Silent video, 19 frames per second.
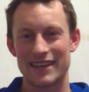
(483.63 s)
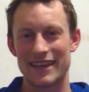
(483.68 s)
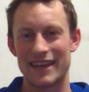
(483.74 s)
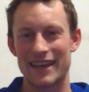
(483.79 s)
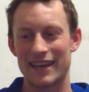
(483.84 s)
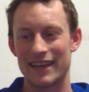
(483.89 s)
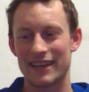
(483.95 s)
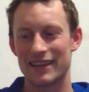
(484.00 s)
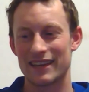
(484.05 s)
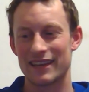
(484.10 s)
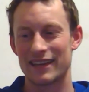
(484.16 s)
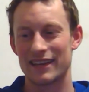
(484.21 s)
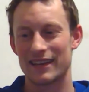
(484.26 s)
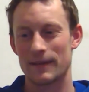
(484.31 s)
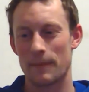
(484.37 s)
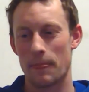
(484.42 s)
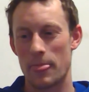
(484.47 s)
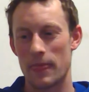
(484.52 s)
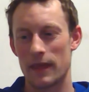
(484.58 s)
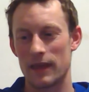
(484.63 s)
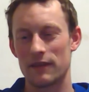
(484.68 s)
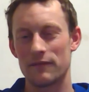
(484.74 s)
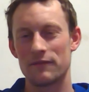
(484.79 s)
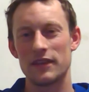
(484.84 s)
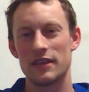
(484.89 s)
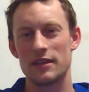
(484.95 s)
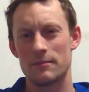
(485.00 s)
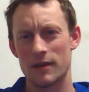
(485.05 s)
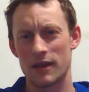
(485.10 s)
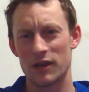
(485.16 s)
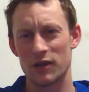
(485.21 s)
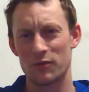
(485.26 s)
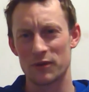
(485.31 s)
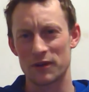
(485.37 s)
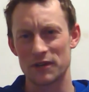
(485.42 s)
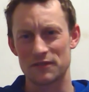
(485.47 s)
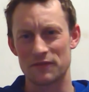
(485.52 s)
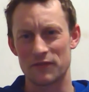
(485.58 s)
and if email
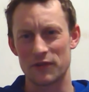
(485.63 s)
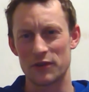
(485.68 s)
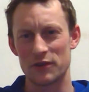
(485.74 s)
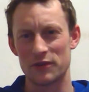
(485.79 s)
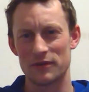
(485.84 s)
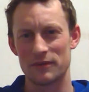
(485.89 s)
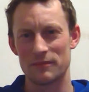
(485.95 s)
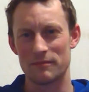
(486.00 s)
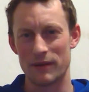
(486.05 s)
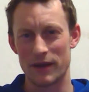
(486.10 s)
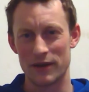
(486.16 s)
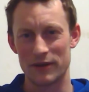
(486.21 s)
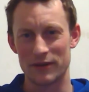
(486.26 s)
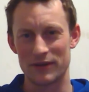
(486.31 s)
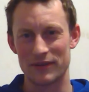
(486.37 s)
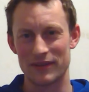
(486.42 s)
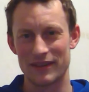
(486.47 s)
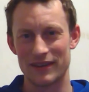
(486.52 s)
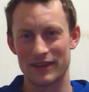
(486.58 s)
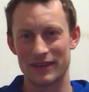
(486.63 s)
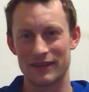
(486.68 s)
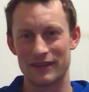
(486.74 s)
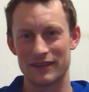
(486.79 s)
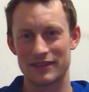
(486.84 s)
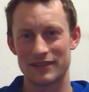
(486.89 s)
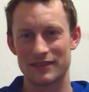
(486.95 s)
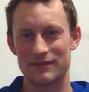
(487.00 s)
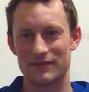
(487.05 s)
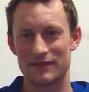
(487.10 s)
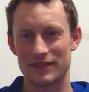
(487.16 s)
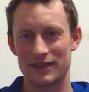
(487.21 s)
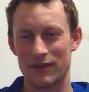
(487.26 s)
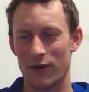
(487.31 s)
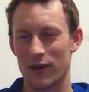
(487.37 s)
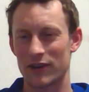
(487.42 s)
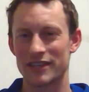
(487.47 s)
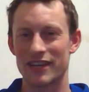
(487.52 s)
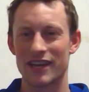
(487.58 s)
works for you better than
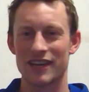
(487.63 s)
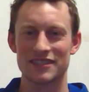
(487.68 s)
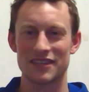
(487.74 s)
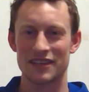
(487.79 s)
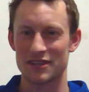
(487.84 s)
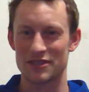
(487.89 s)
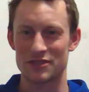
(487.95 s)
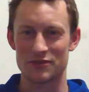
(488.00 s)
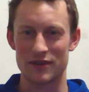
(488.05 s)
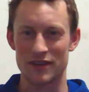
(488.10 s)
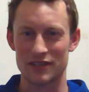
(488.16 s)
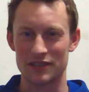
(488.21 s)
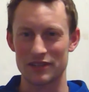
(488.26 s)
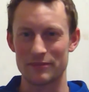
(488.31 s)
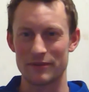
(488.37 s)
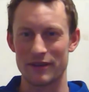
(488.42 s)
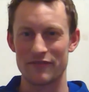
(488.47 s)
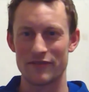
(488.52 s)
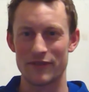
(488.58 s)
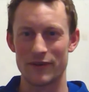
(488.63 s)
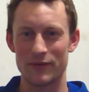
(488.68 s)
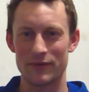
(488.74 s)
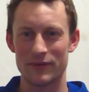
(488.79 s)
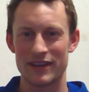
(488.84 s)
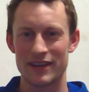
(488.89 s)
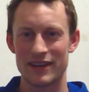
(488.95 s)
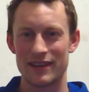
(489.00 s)
contacting us directly by phone,